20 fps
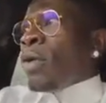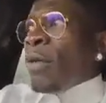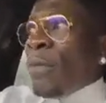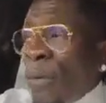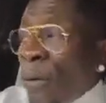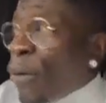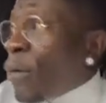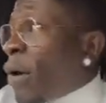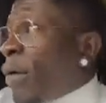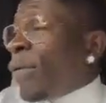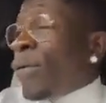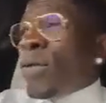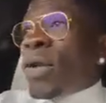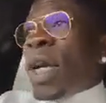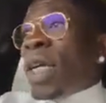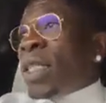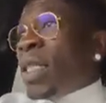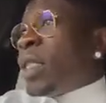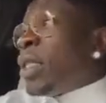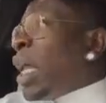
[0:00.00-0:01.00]
A fool
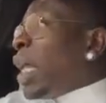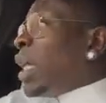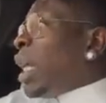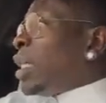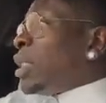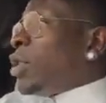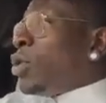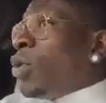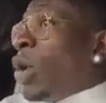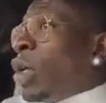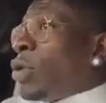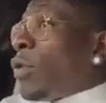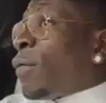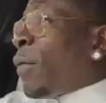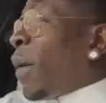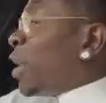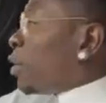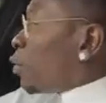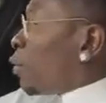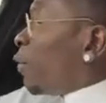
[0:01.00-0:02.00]
doesn't know how to
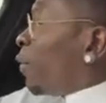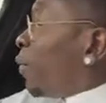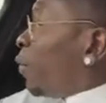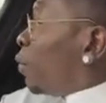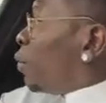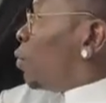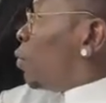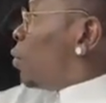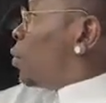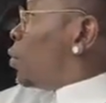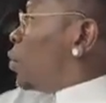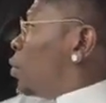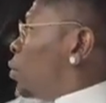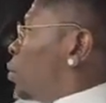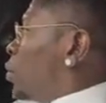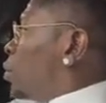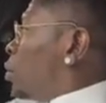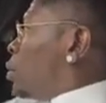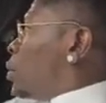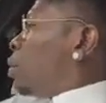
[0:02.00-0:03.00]
fight Kung Fu.
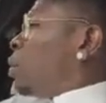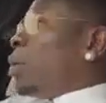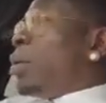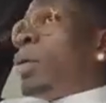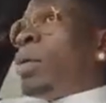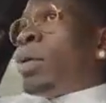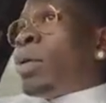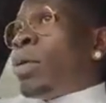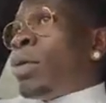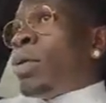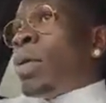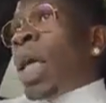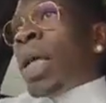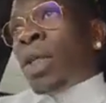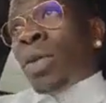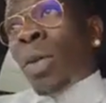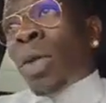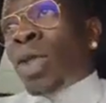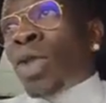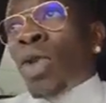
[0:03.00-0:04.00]

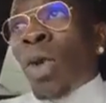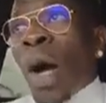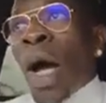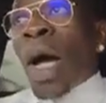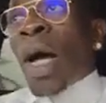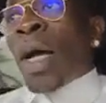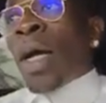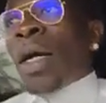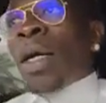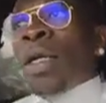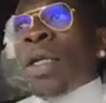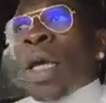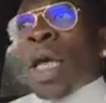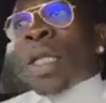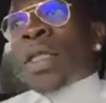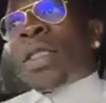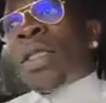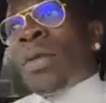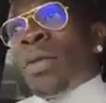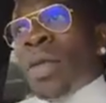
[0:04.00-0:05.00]
That's what you are. You
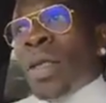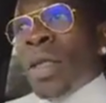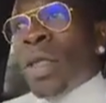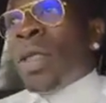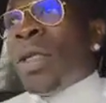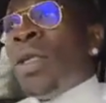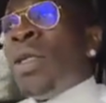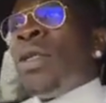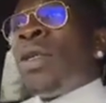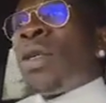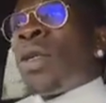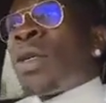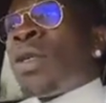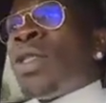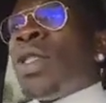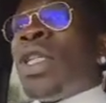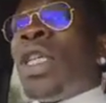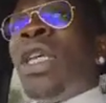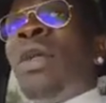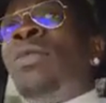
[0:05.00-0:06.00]
understand me?
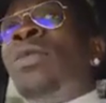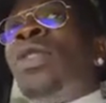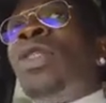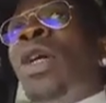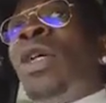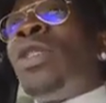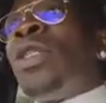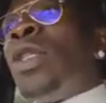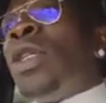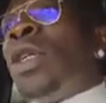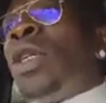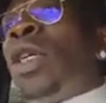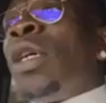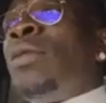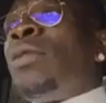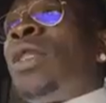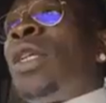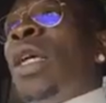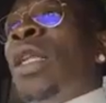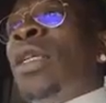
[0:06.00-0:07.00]
Because you keep judging. You
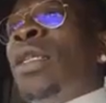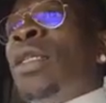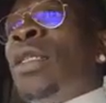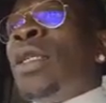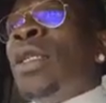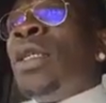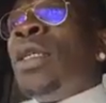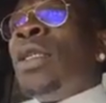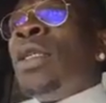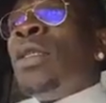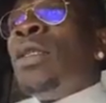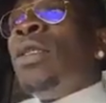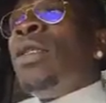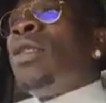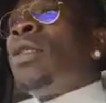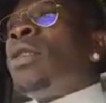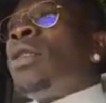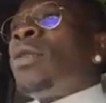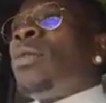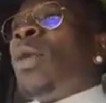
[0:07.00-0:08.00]
keep telling
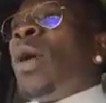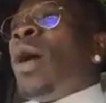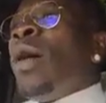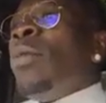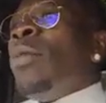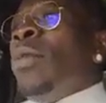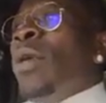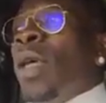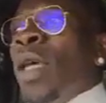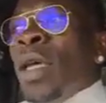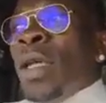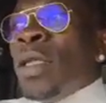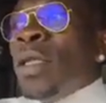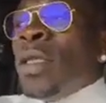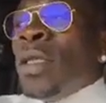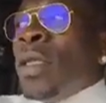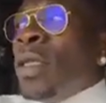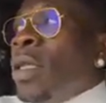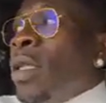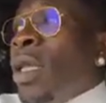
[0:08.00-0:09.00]
niggas about me.
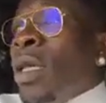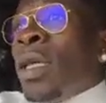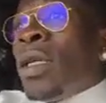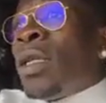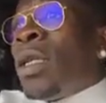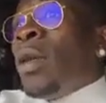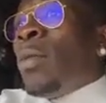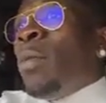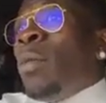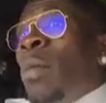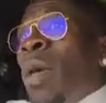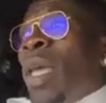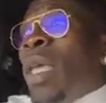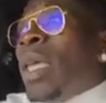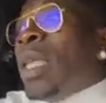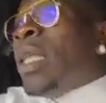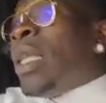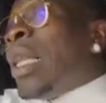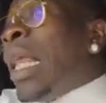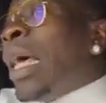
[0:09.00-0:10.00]
And nigga keep
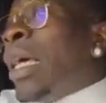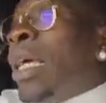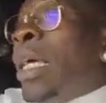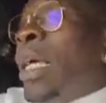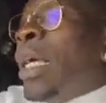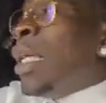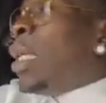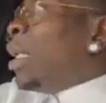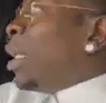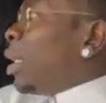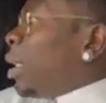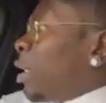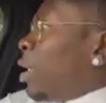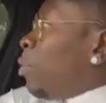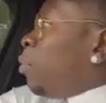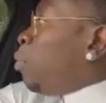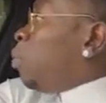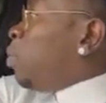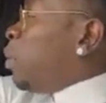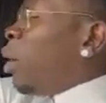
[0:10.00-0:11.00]
making it. Like, nigga
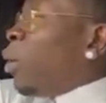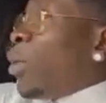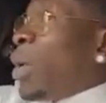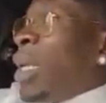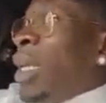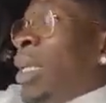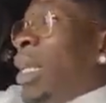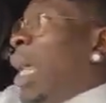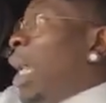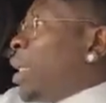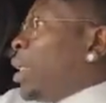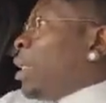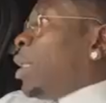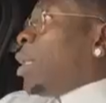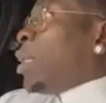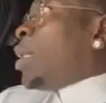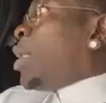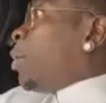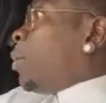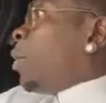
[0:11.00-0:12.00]
keep blowing it. Like,
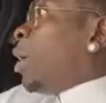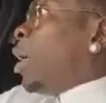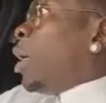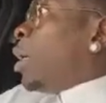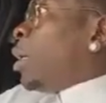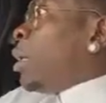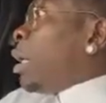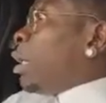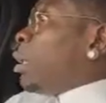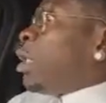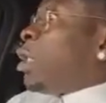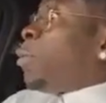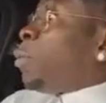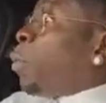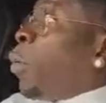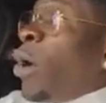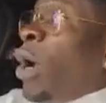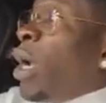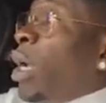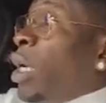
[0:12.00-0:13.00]
nigga keep, like,
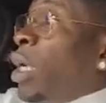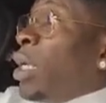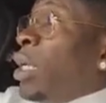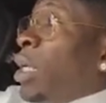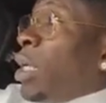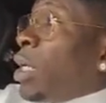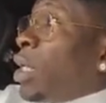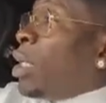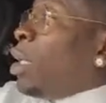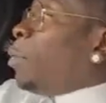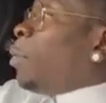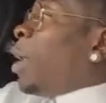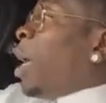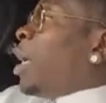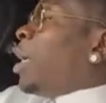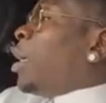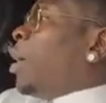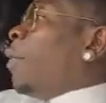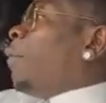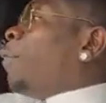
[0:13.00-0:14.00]
spraying it. Nigga keep,
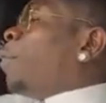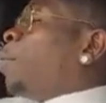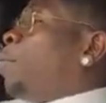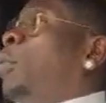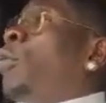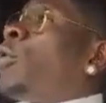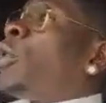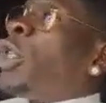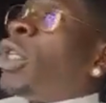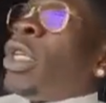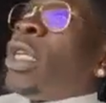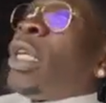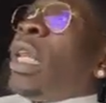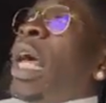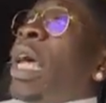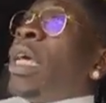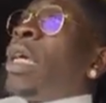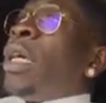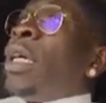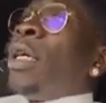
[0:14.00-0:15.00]
like, pushing it.
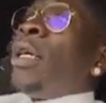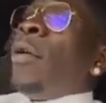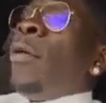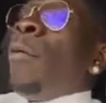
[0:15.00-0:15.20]
Like,